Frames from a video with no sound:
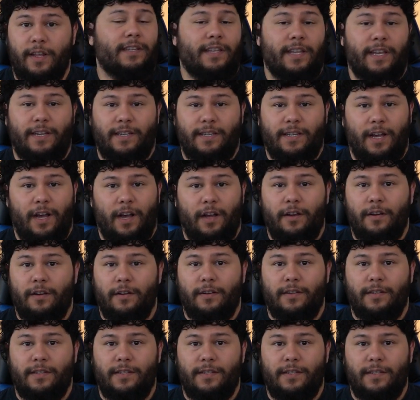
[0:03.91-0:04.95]

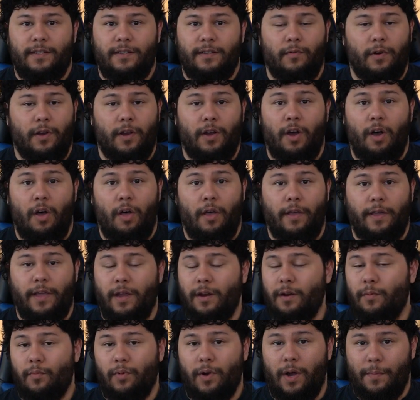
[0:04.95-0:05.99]
TikTokers were calling
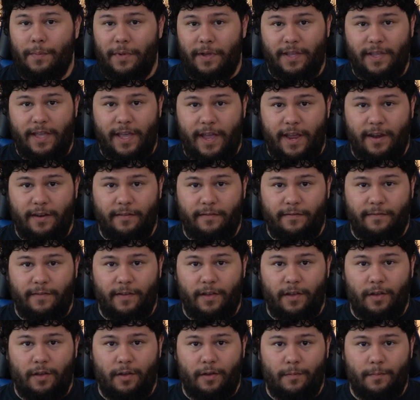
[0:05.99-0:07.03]
it a propaganda
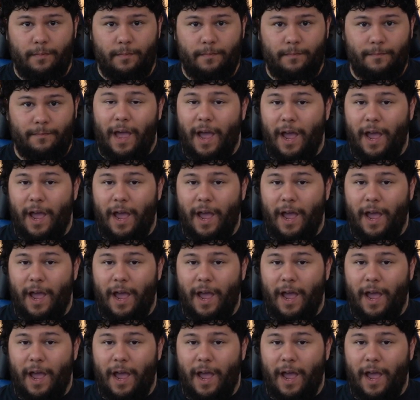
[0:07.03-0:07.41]
film.